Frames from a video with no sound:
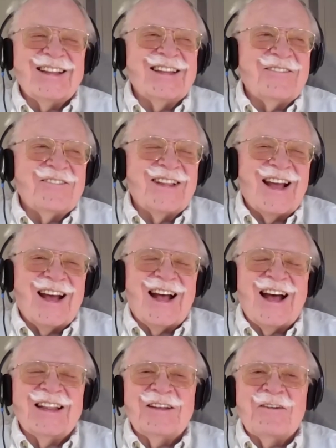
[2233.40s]
love that.
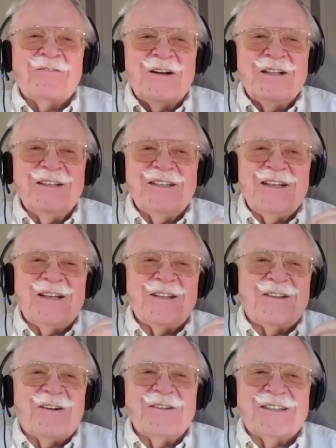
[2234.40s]
I love ones that you
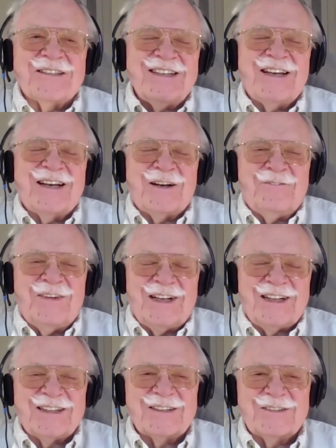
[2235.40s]
don't see
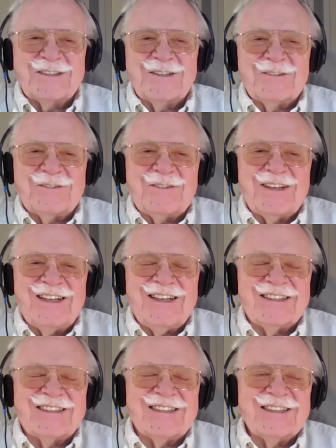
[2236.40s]
coming. Those are the
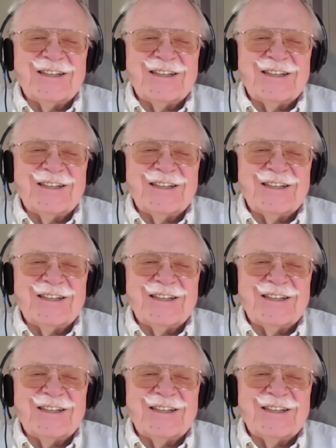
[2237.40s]
funniest.